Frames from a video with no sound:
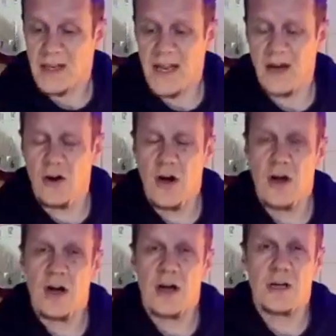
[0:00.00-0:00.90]
Now,
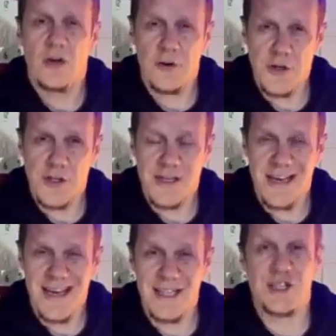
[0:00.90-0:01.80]
nitrogen
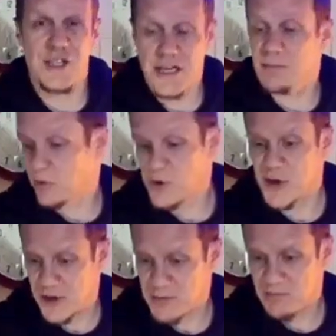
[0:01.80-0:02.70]
is indeed a
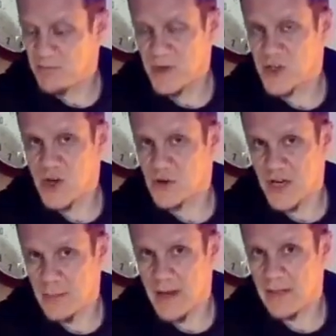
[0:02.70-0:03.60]
pollutant. There's no
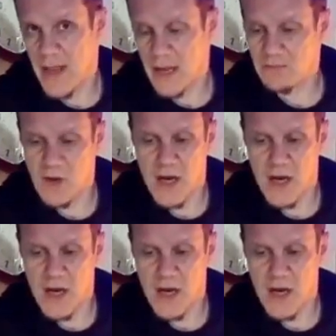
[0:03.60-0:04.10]
doubt about that,